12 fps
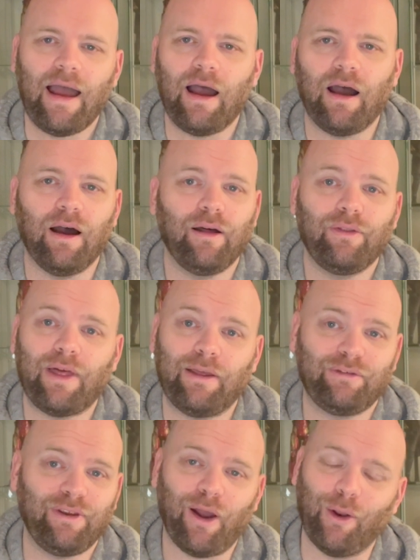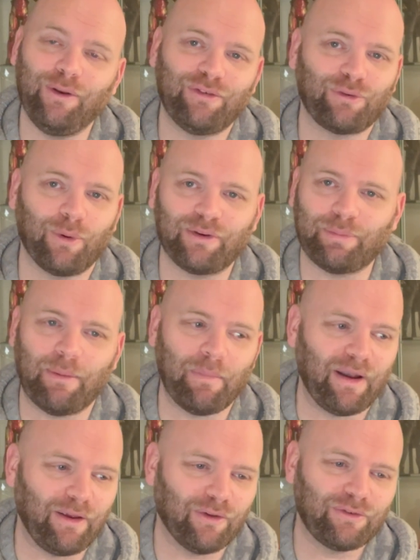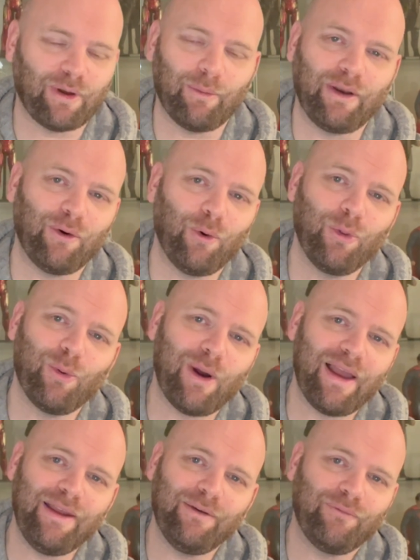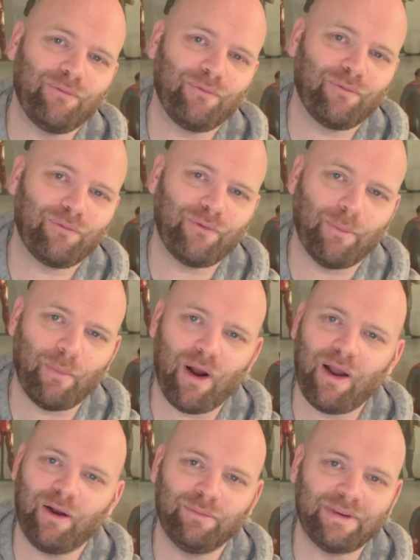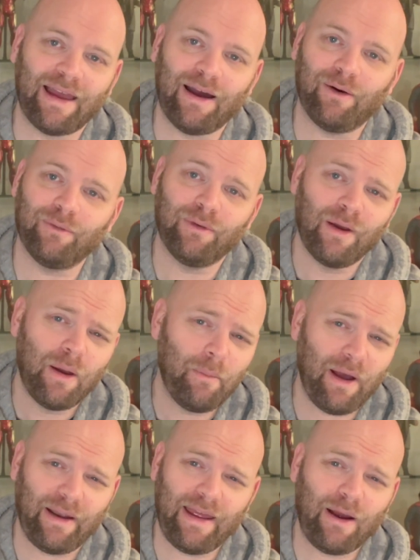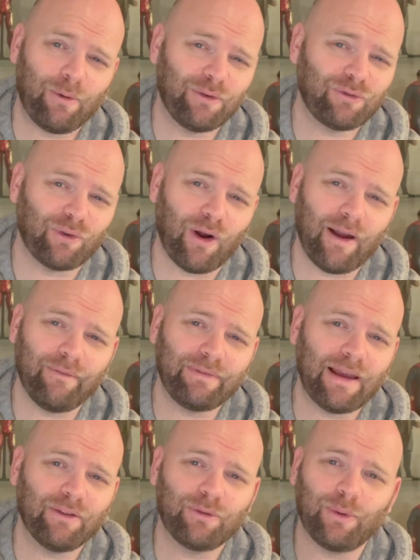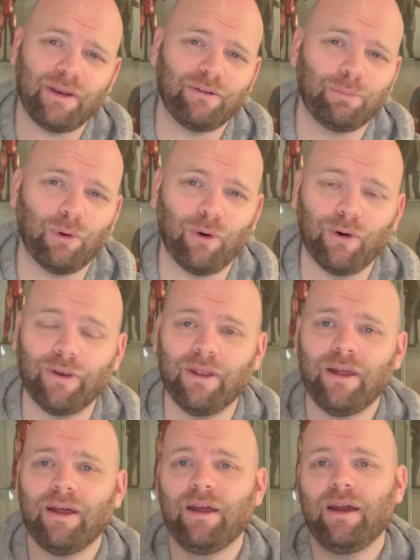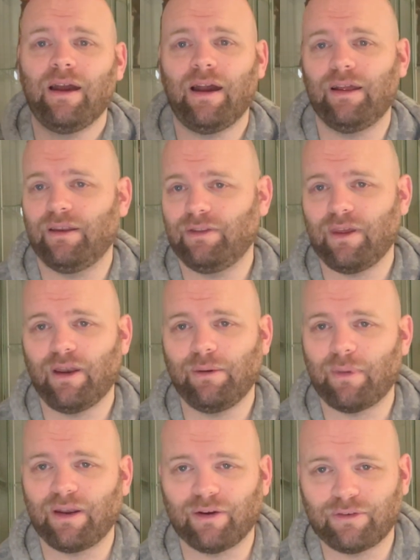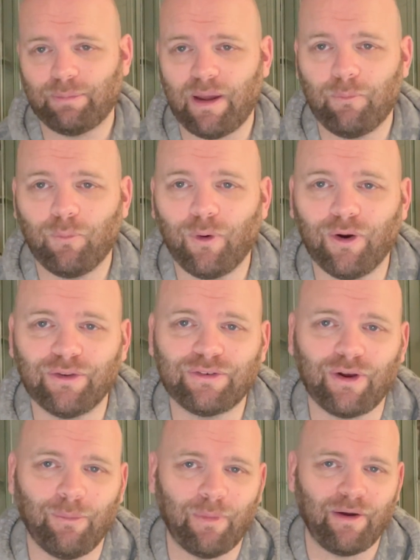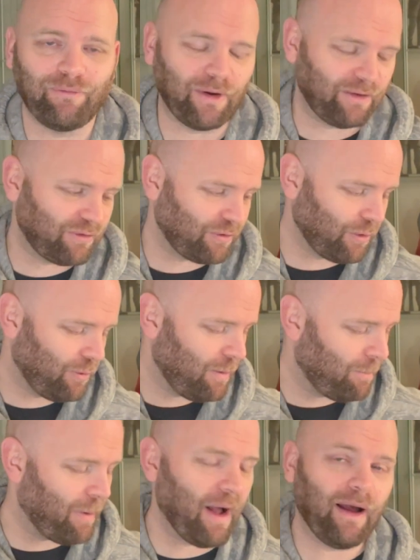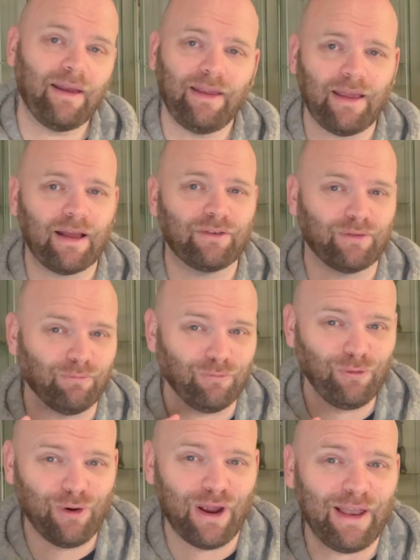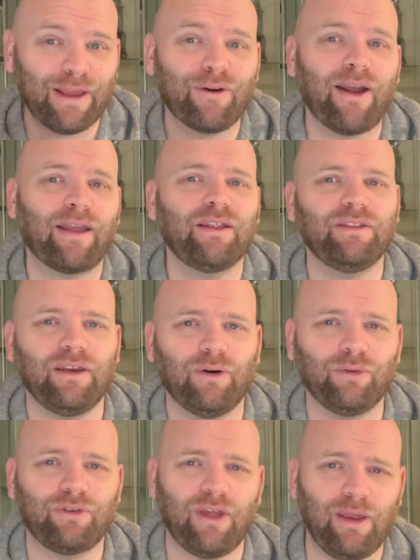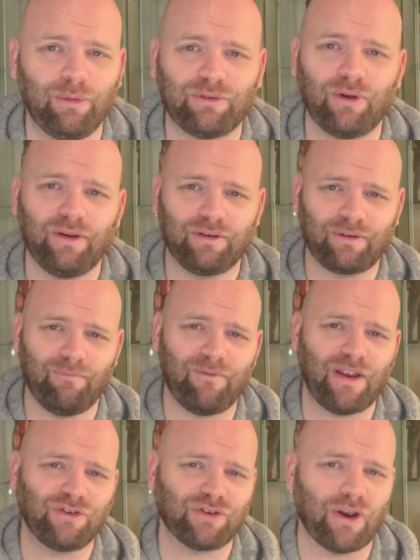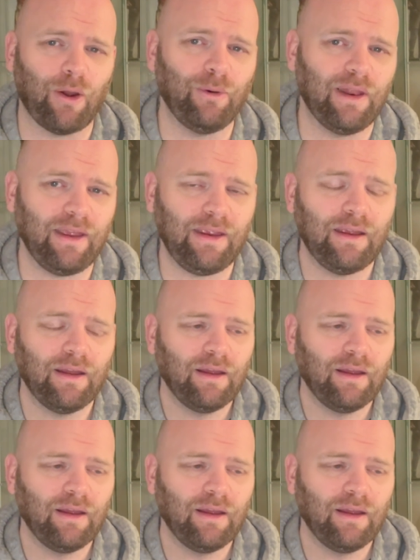That's the only store I spent money on. So I went all the way from my hometown, about an hour's drive, down to Eastbourne, and the only money I spent was on my friend's store. But he had some really cracking deals that he was doing as convention-only